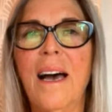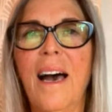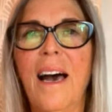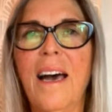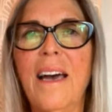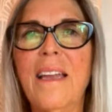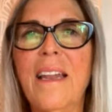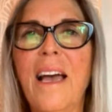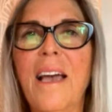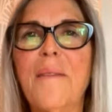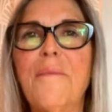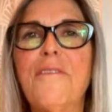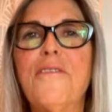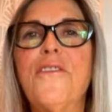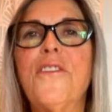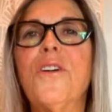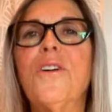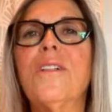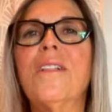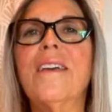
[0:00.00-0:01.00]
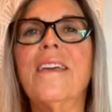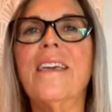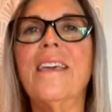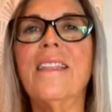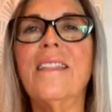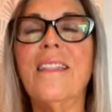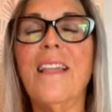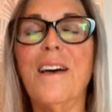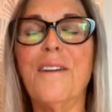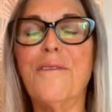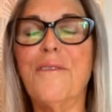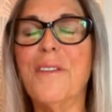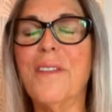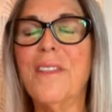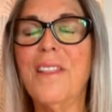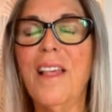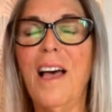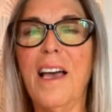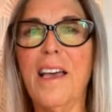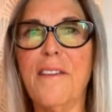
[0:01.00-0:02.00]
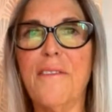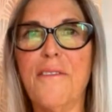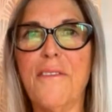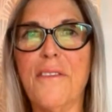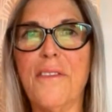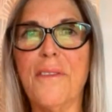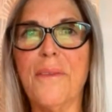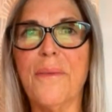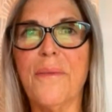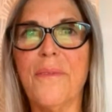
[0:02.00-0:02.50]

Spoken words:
and I'm falling in love with life,